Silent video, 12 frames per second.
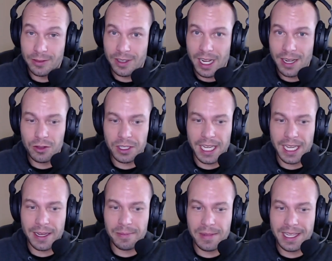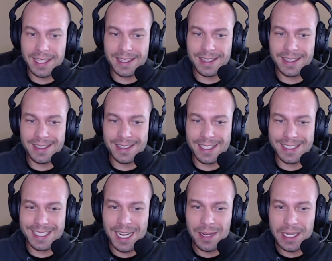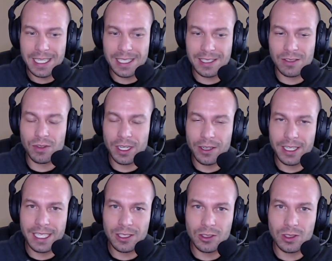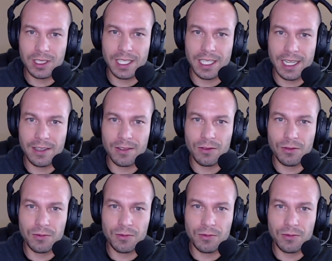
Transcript: survival game. The timing is very interesting